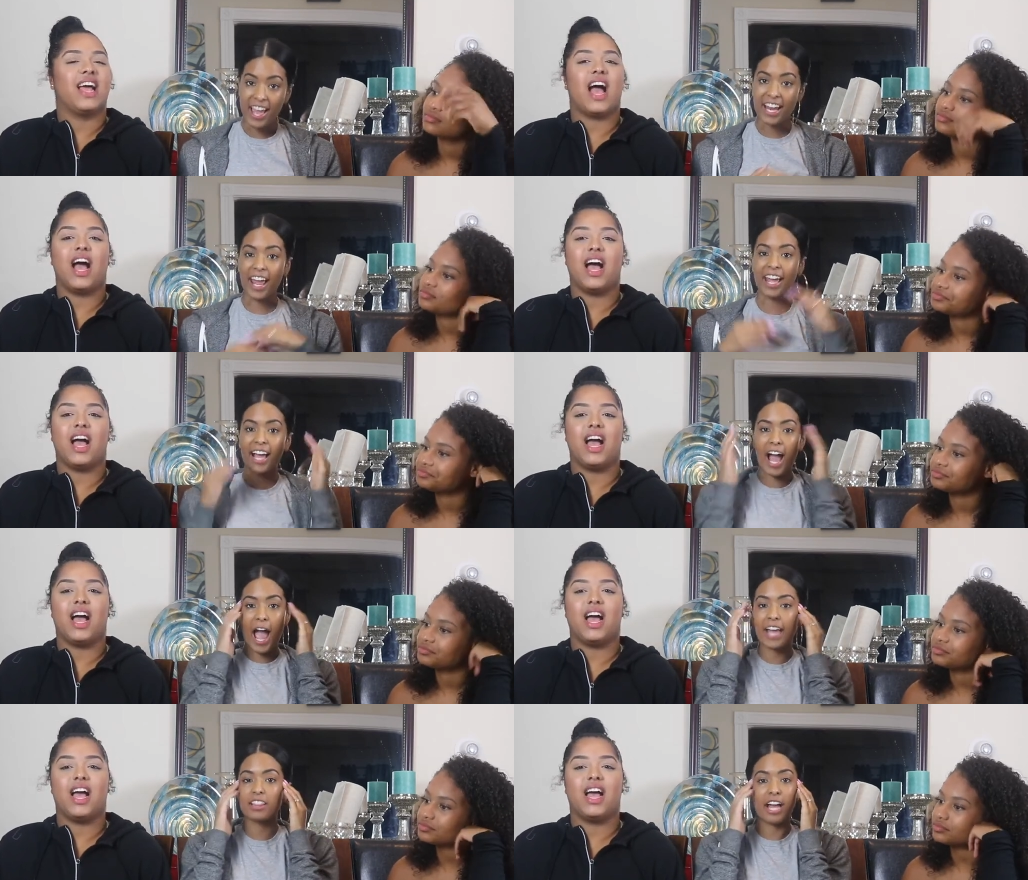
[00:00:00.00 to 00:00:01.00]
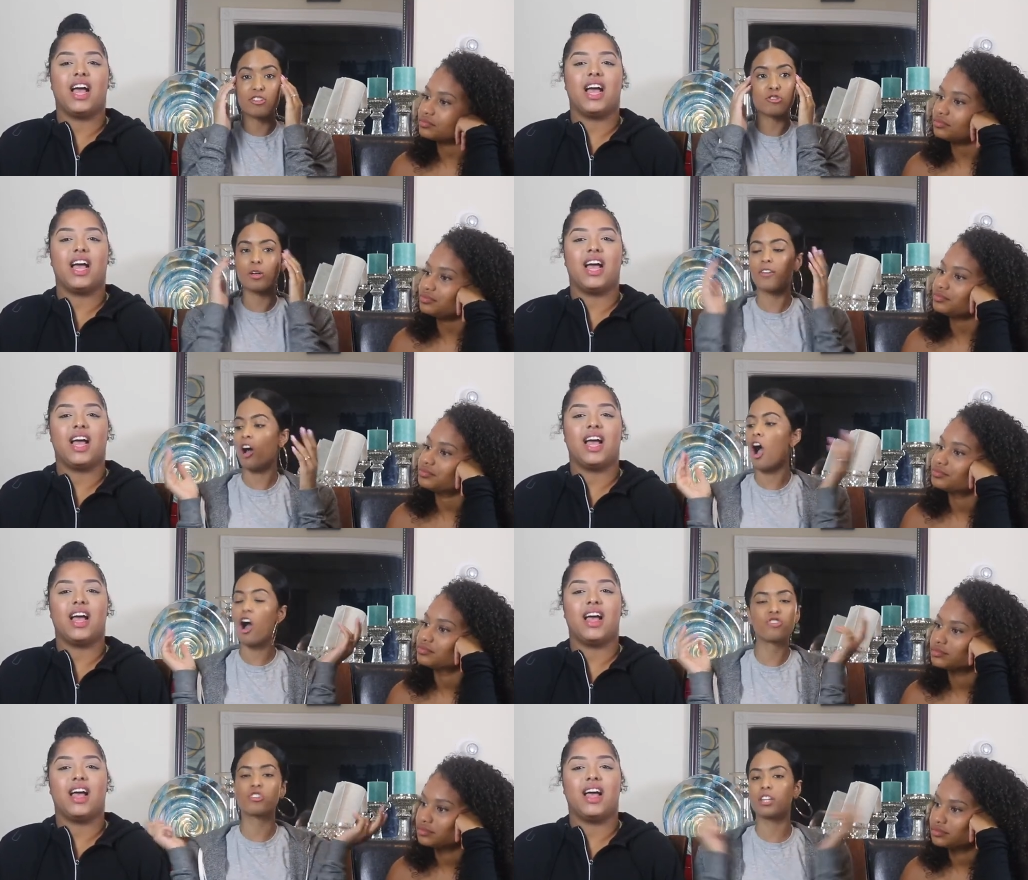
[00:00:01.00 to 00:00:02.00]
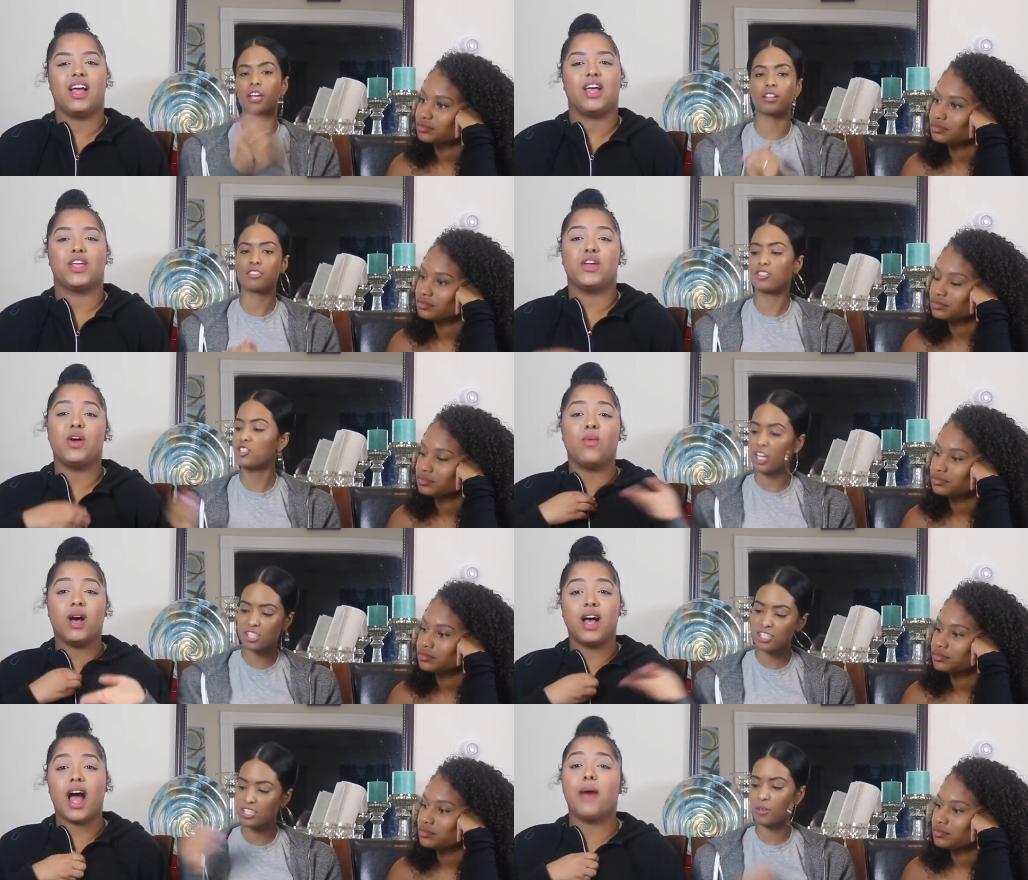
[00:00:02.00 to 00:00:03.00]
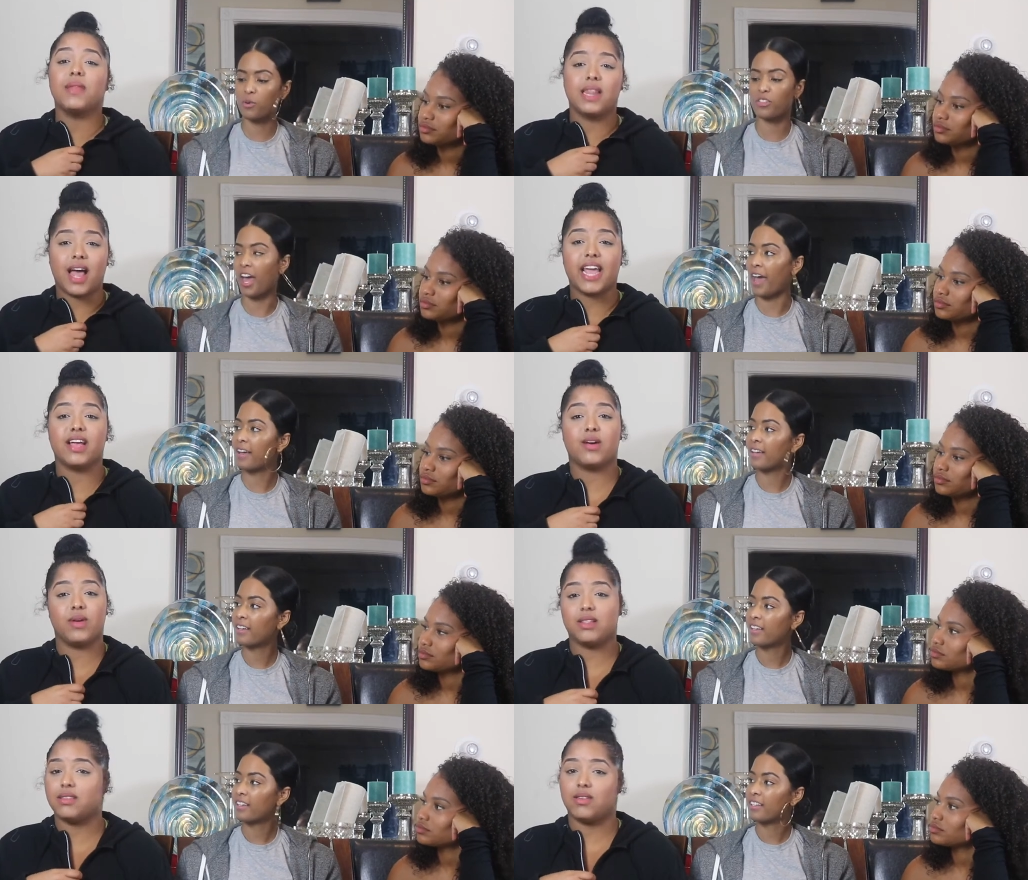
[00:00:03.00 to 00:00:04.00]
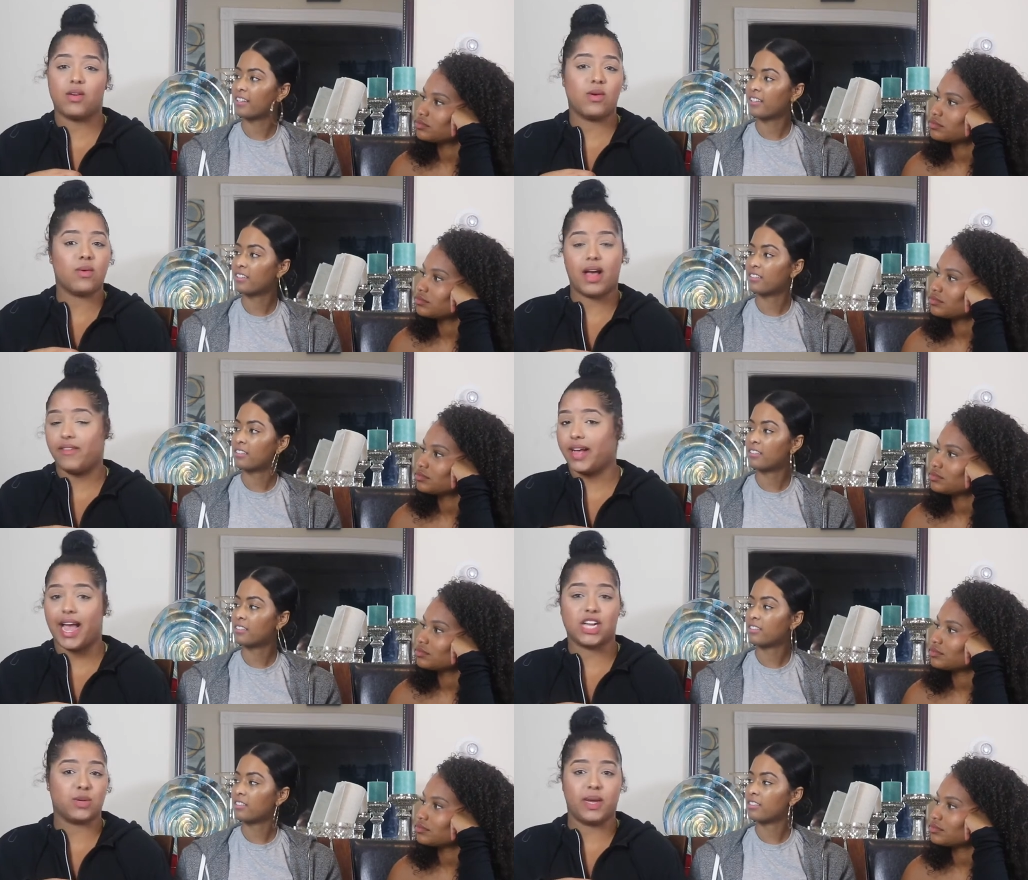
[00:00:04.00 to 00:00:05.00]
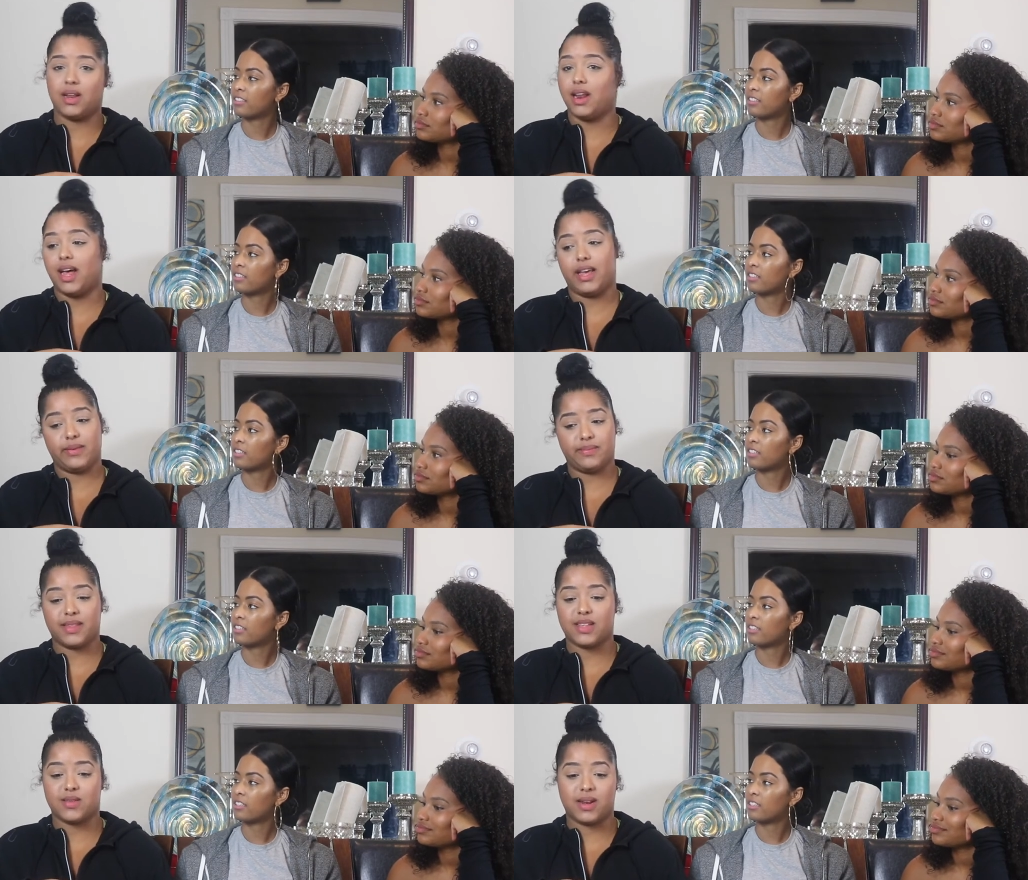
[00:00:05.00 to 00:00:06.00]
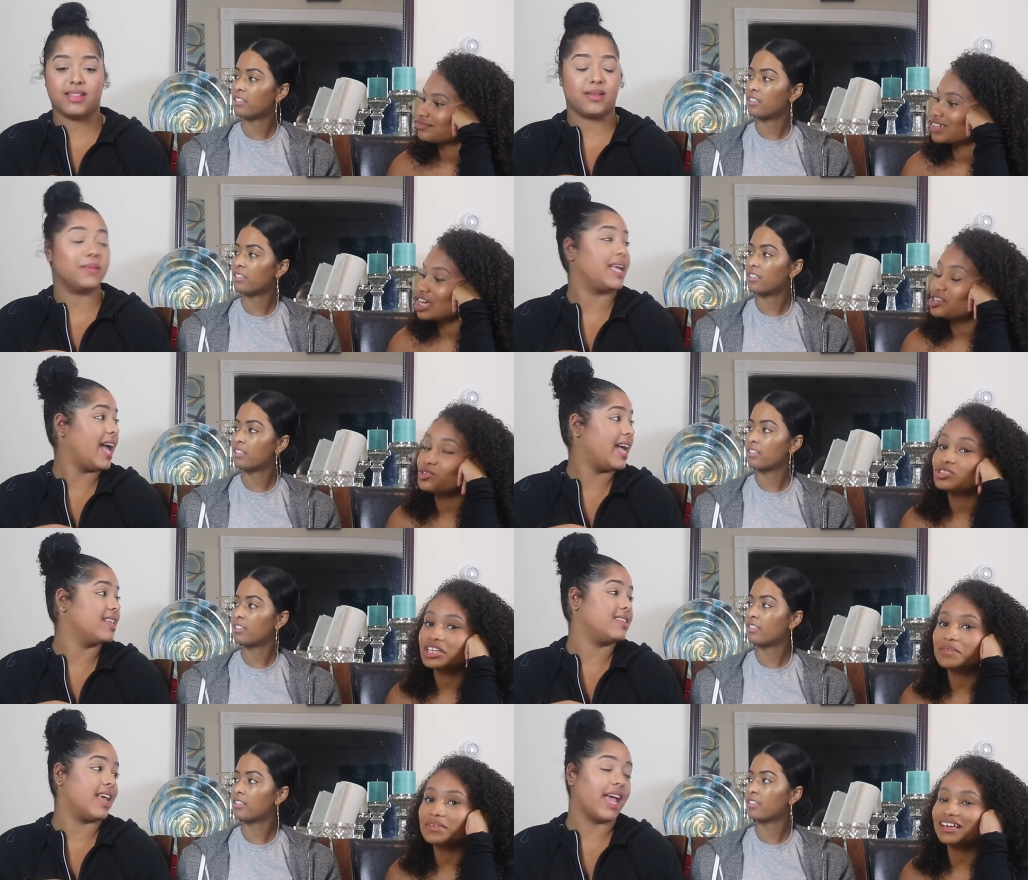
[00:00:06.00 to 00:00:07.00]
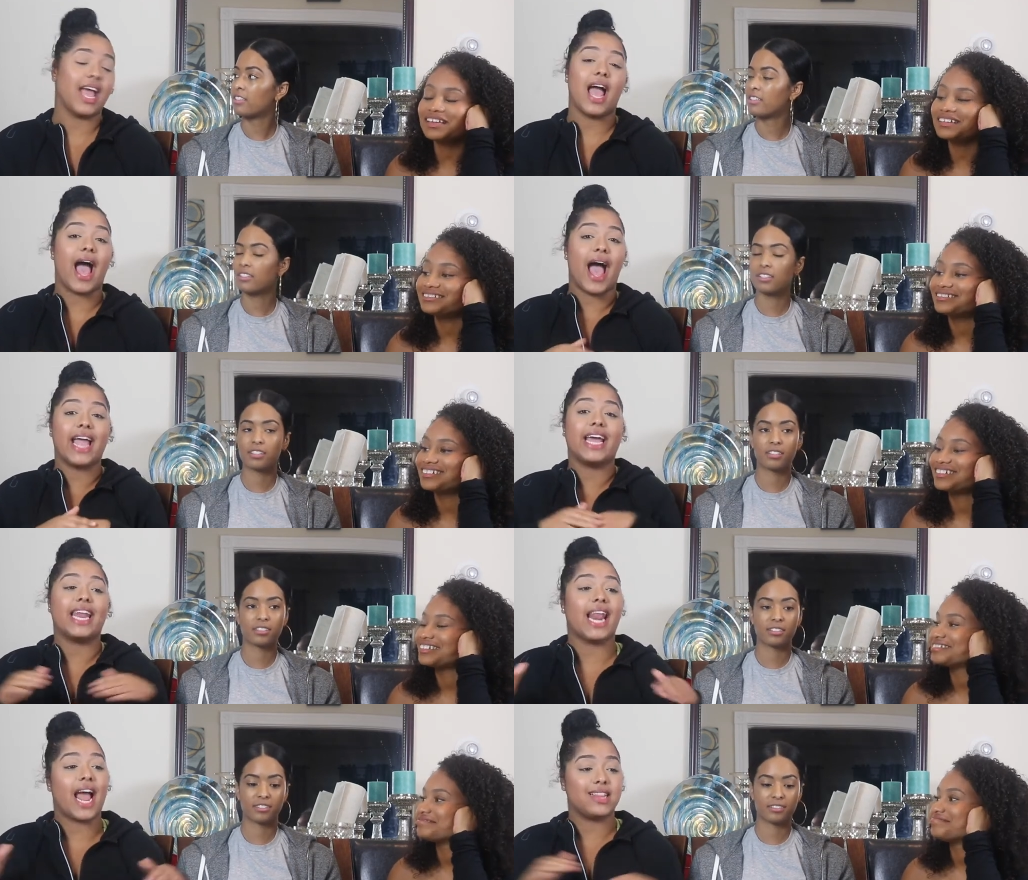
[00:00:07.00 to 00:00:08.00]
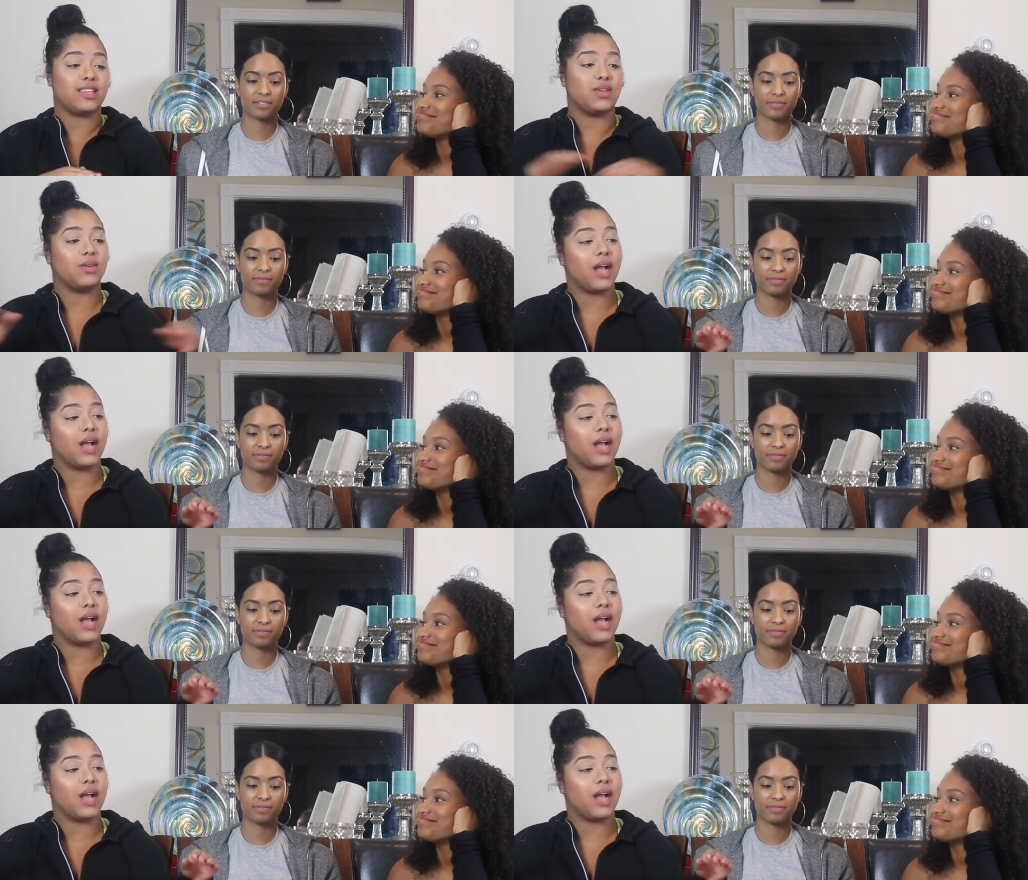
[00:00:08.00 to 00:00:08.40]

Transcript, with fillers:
Speaker 1: Like I, I just thought of a hundred things.
Speaker 2: You know just, what? I'm the lying queen, so no one will ever catch me in a lie. That's something you I see say. Me? I could lie to you